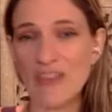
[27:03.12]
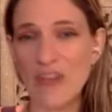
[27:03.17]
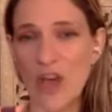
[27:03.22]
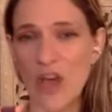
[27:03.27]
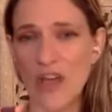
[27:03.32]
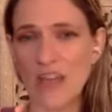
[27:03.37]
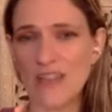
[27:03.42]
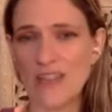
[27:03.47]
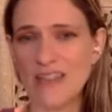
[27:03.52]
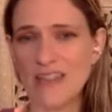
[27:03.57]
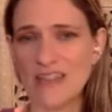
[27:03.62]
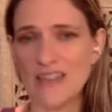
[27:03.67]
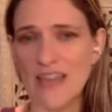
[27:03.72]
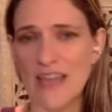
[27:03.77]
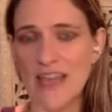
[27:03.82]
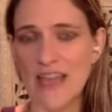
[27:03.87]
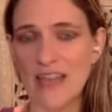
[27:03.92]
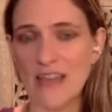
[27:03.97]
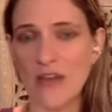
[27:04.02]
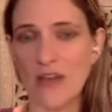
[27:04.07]
thoughts
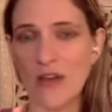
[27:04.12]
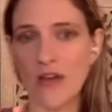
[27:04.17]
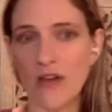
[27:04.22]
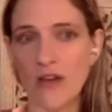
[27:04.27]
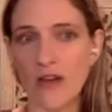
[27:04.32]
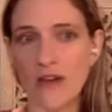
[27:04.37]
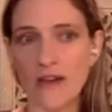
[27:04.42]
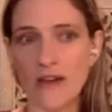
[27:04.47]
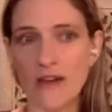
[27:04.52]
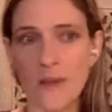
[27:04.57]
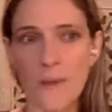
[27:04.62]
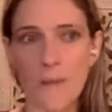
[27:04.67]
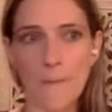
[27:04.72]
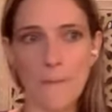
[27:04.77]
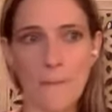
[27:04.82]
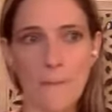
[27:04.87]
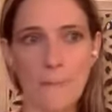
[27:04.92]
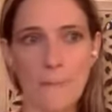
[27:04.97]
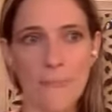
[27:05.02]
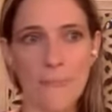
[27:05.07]
that are
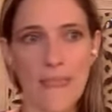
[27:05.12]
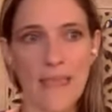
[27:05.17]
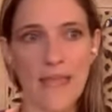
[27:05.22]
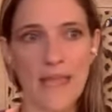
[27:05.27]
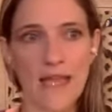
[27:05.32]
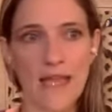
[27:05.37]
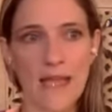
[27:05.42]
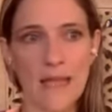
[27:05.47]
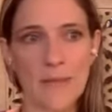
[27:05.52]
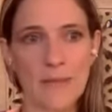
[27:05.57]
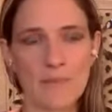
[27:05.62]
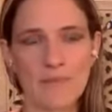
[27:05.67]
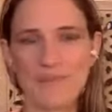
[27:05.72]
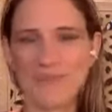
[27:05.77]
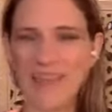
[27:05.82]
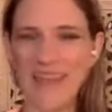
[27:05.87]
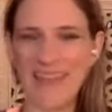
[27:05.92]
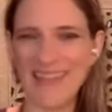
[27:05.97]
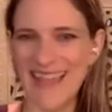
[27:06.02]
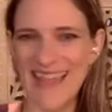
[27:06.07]

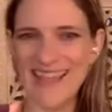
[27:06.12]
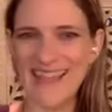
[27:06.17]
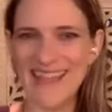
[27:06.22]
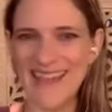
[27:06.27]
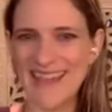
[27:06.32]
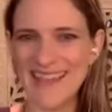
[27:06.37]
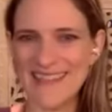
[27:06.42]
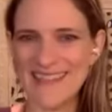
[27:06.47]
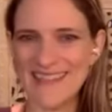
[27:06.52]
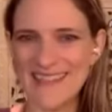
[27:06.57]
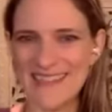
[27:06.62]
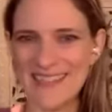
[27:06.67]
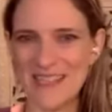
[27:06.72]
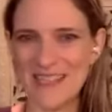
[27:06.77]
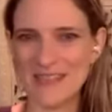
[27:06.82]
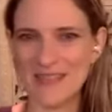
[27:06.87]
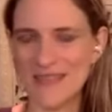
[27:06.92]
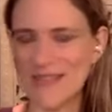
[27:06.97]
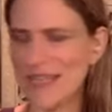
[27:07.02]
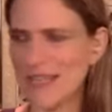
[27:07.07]
not like us,
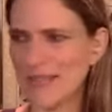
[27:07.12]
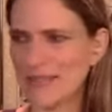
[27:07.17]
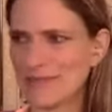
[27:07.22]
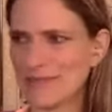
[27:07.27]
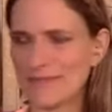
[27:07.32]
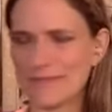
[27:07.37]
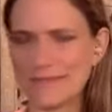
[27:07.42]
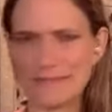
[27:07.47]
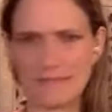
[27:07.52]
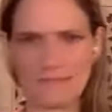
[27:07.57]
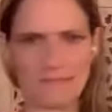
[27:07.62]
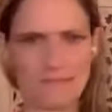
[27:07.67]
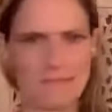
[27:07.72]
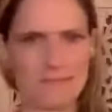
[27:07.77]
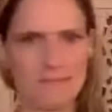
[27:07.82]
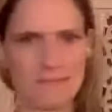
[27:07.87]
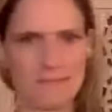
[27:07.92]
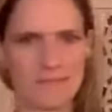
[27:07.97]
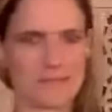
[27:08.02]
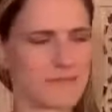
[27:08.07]
like,
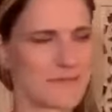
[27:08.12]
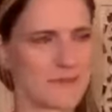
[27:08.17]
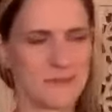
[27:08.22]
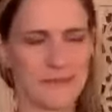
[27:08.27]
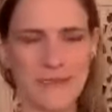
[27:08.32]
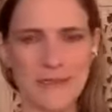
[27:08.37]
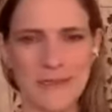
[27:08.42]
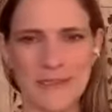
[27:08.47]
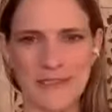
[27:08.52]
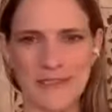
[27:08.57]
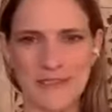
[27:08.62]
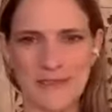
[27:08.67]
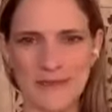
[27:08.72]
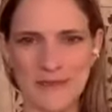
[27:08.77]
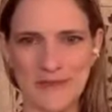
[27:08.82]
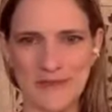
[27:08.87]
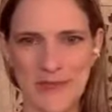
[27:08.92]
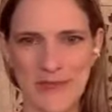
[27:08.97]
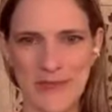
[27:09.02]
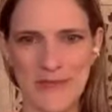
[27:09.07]
oh, why
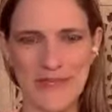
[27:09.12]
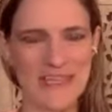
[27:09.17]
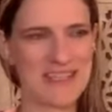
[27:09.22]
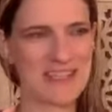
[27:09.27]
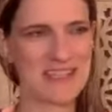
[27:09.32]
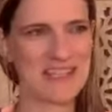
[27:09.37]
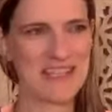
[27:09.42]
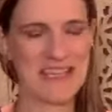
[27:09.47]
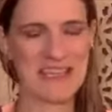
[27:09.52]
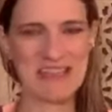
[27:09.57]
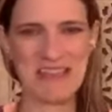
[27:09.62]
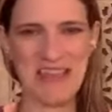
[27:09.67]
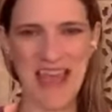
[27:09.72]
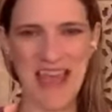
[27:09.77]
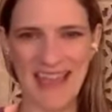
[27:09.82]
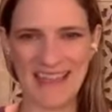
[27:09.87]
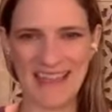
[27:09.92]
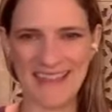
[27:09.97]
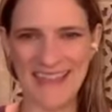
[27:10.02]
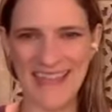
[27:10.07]
am I thinking
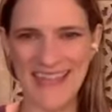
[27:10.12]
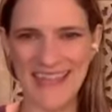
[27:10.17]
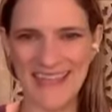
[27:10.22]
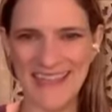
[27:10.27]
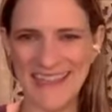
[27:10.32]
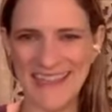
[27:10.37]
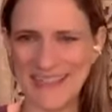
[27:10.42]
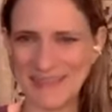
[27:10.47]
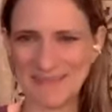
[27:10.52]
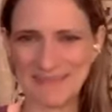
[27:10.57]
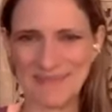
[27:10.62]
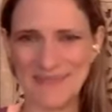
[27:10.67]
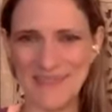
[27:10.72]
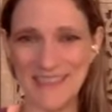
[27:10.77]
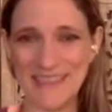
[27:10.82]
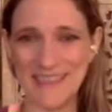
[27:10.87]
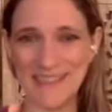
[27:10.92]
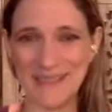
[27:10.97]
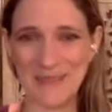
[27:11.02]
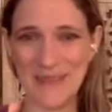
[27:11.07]
that? Like, that
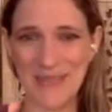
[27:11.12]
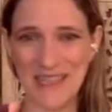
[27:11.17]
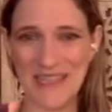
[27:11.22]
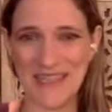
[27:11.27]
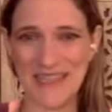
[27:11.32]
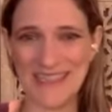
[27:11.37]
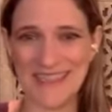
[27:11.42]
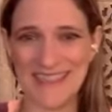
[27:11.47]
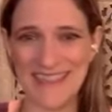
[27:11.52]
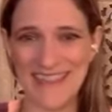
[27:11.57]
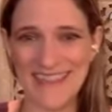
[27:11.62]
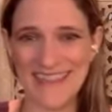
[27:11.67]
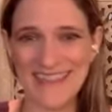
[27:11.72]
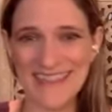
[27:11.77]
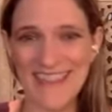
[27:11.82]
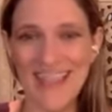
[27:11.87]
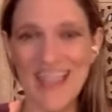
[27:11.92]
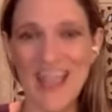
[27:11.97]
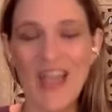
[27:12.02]
doesn't make any sense.